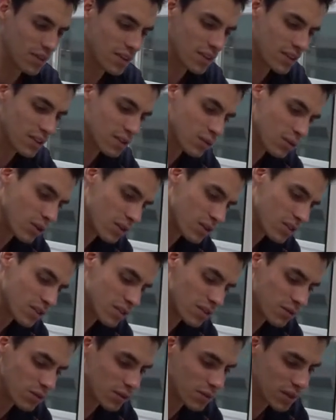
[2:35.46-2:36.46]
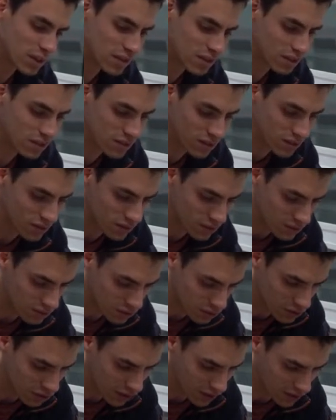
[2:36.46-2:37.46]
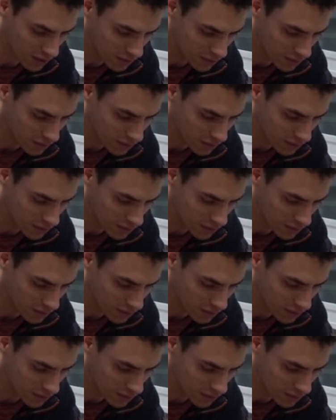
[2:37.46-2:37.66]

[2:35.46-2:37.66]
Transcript: This one seems a bit dry,